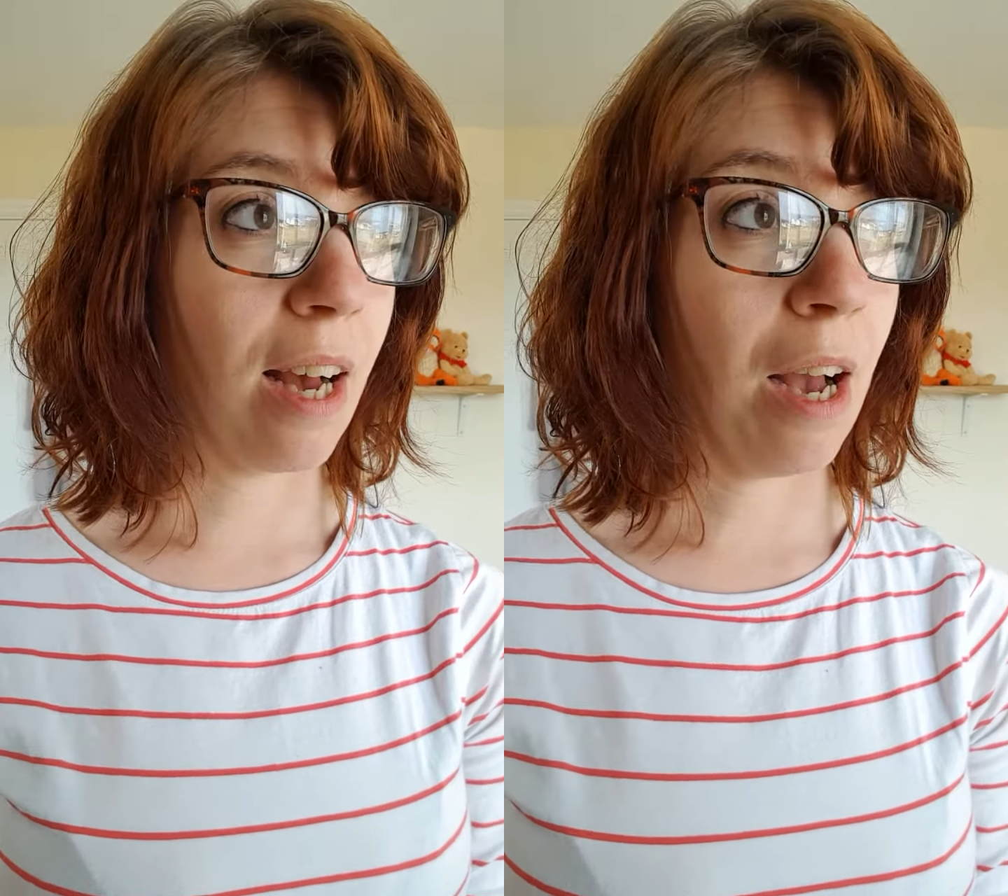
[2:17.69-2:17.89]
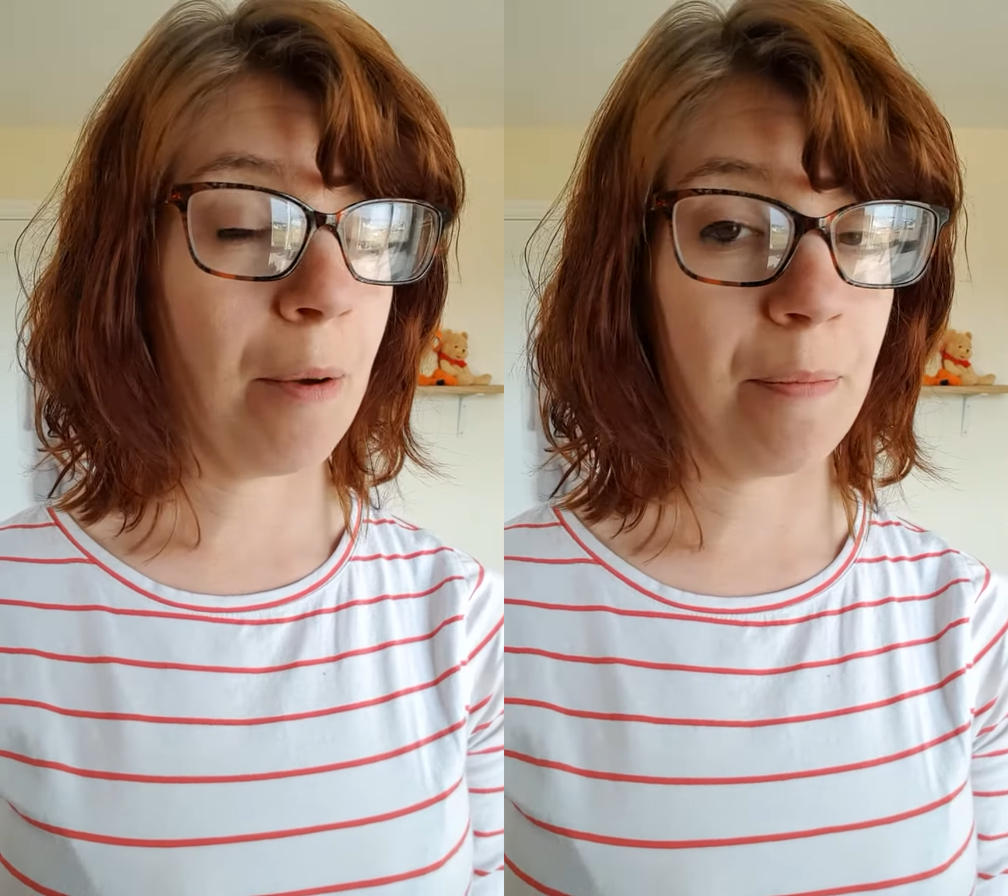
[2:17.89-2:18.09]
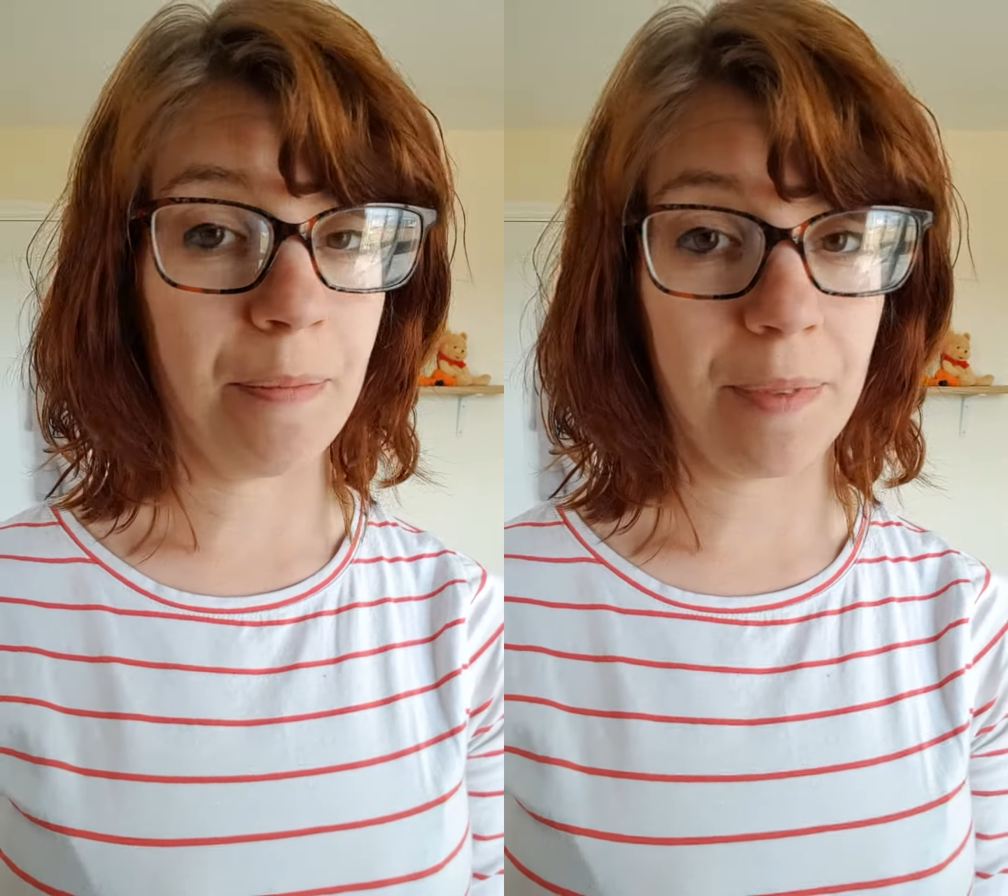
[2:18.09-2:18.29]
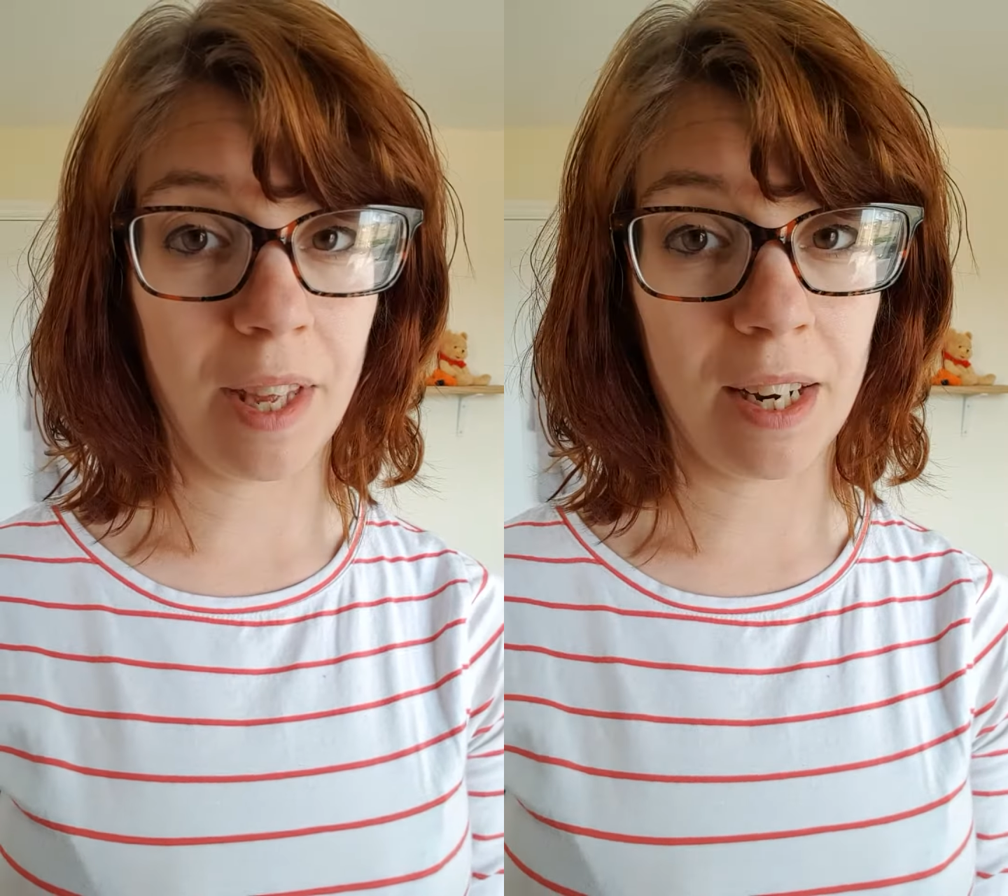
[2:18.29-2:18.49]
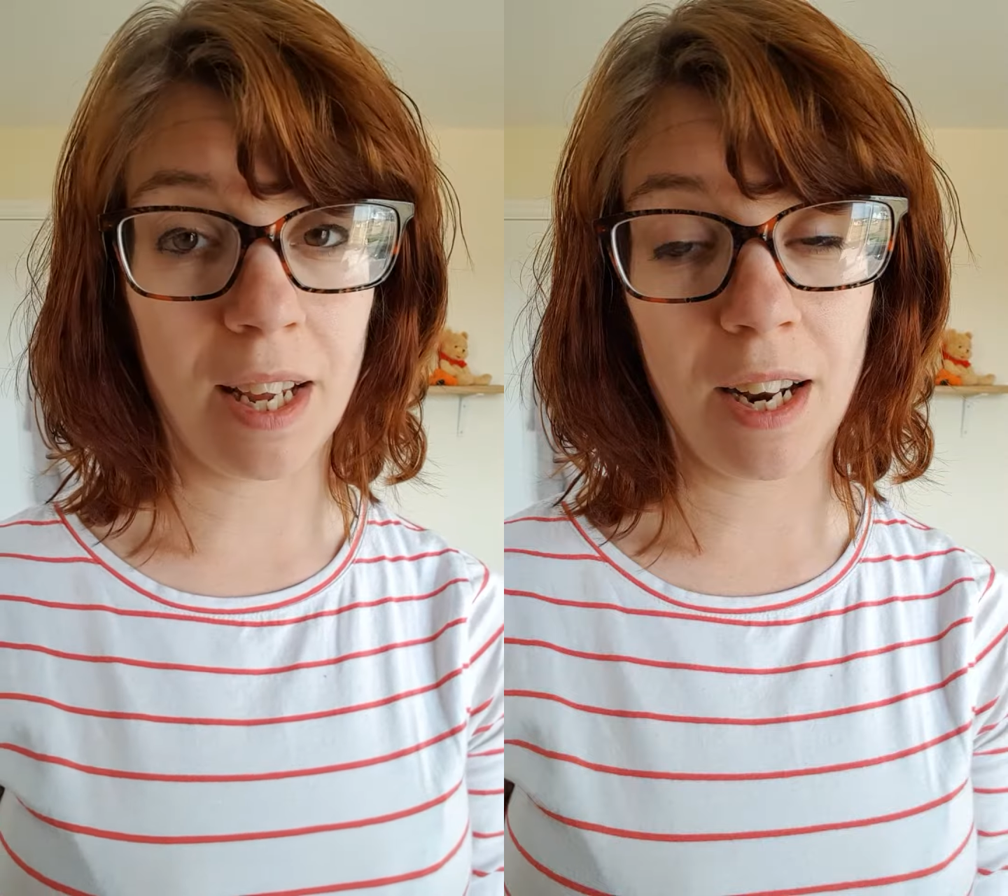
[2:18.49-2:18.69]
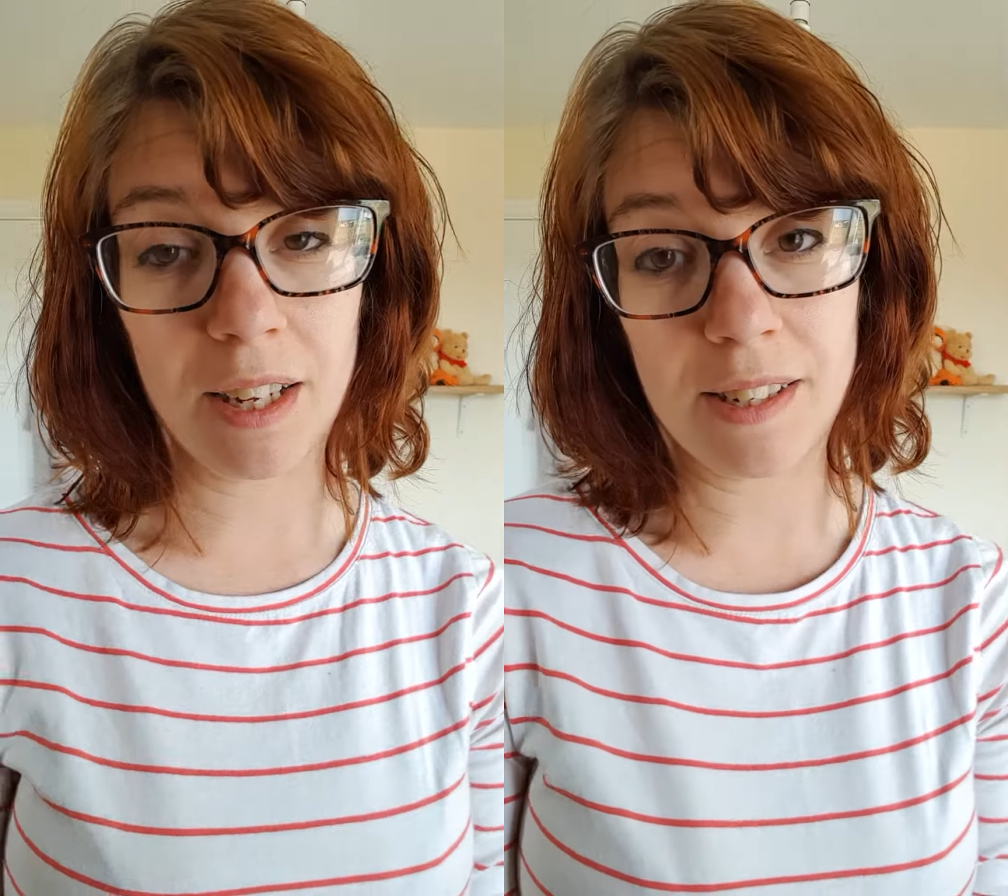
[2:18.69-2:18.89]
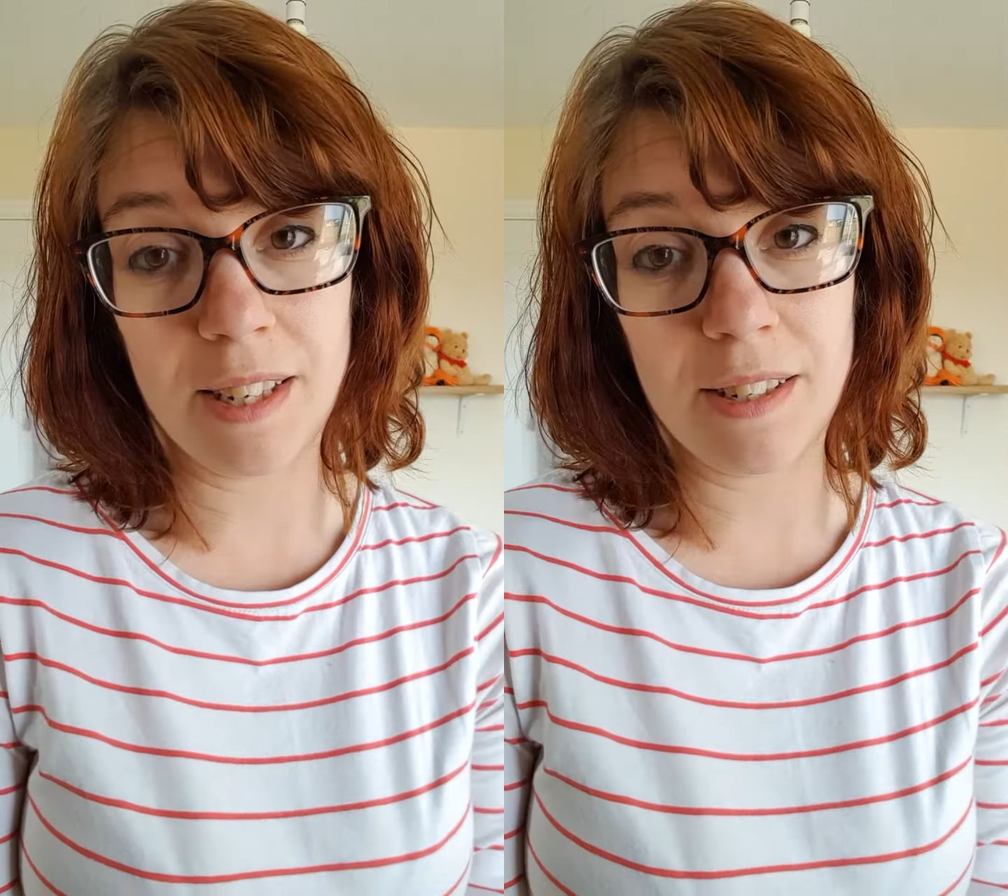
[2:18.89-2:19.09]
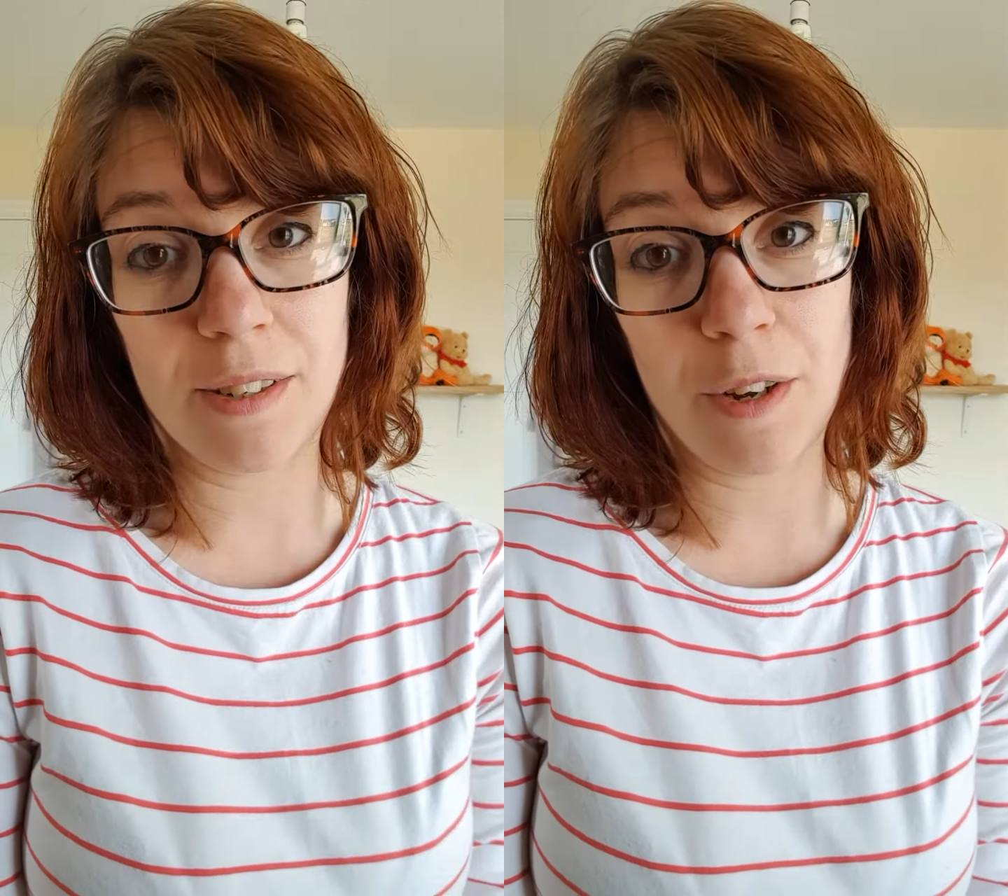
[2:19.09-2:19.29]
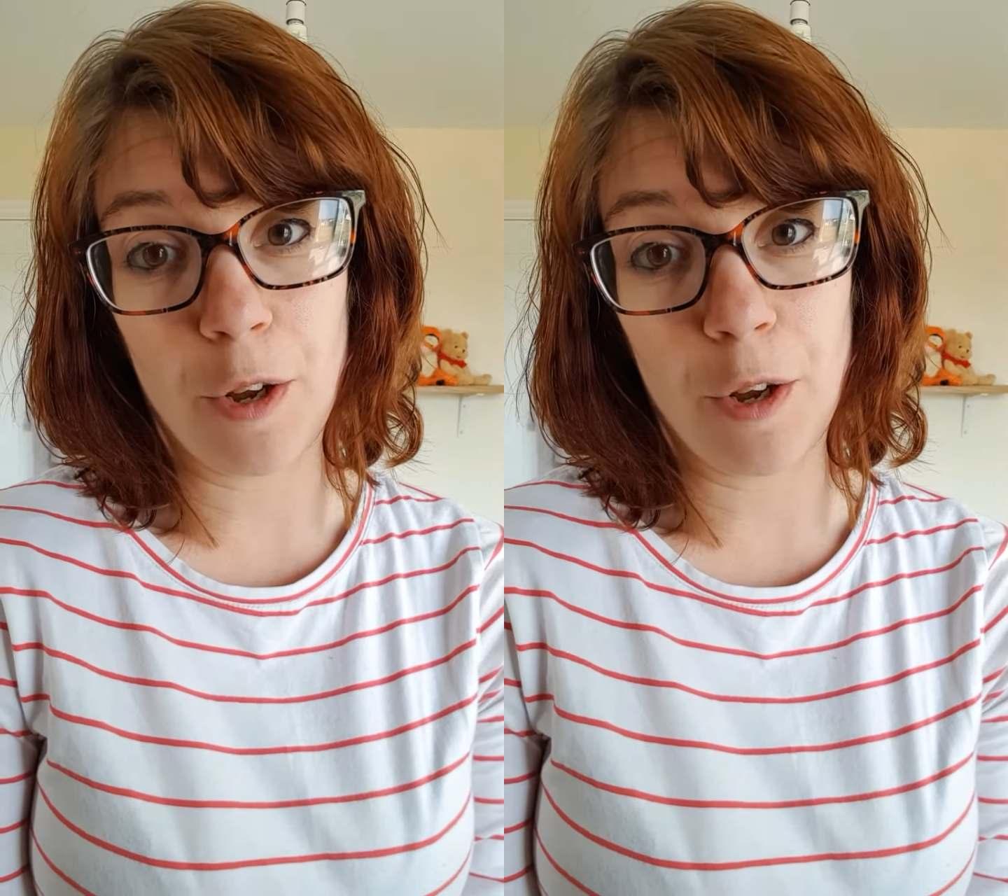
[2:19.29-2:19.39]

Um, and again, like I said,